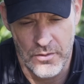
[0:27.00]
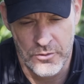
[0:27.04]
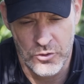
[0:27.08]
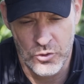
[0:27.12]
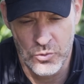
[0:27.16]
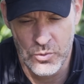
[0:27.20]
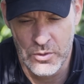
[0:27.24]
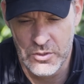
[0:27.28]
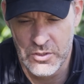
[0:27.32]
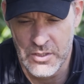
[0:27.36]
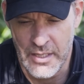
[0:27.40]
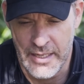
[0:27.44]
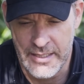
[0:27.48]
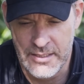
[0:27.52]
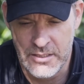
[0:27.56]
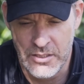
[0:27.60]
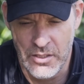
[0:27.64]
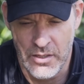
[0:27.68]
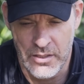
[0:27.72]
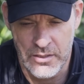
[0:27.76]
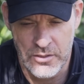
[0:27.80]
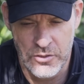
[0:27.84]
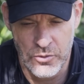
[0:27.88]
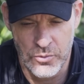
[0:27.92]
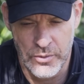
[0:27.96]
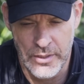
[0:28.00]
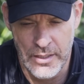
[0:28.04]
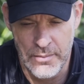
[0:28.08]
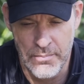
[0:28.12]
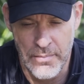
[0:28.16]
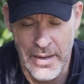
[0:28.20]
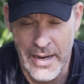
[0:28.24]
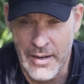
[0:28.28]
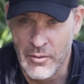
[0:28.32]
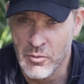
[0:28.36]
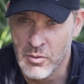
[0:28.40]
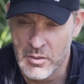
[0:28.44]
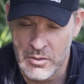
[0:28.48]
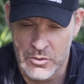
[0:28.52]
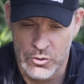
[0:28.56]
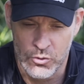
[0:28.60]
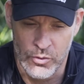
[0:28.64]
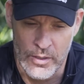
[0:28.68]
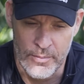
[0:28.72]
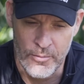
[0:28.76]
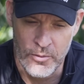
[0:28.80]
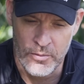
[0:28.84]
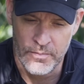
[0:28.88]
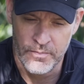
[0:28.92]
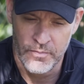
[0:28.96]
suicide duck, you can mount a
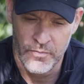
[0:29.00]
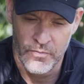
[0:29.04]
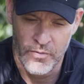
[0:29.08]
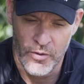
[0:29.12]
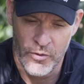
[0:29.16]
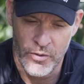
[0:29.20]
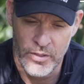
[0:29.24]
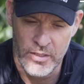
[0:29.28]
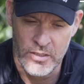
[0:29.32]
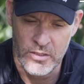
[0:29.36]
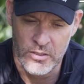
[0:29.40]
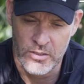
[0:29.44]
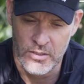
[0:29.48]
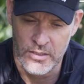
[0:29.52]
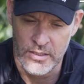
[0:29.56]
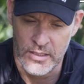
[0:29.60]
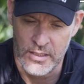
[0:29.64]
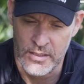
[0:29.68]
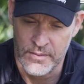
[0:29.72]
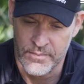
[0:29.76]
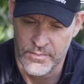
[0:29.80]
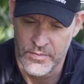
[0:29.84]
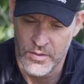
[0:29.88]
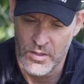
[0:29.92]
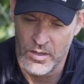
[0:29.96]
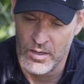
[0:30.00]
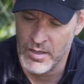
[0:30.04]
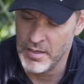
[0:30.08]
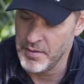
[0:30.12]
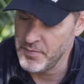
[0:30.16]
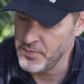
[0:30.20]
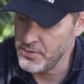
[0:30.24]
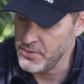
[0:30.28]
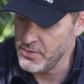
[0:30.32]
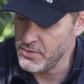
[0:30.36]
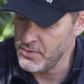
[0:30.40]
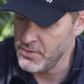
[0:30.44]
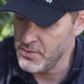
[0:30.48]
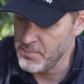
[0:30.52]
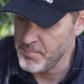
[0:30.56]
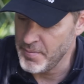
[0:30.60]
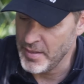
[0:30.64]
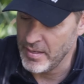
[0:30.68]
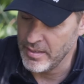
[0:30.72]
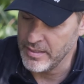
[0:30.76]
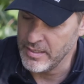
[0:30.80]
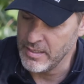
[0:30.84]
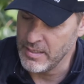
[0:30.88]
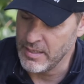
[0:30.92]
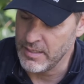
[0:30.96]
treble very easily on the
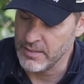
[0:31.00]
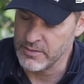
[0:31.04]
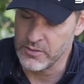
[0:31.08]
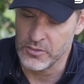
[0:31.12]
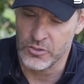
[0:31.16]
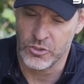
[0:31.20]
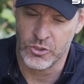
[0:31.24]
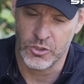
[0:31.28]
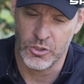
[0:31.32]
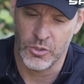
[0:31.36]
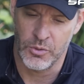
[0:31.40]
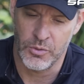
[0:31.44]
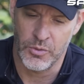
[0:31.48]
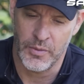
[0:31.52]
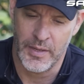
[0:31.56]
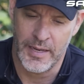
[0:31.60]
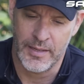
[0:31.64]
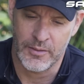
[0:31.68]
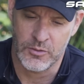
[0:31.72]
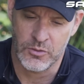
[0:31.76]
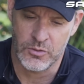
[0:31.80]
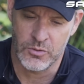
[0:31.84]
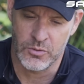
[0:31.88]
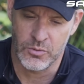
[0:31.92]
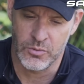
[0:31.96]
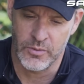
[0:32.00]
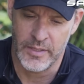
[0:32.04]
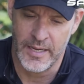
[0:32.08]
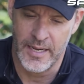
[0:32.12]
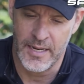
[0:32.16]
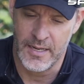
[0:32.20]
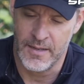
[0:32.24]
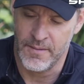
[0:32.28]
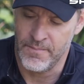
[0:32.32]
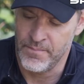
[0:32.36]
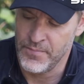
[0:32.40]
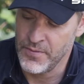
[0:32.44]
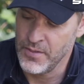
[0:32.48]
belly. I'll just show you how to do that.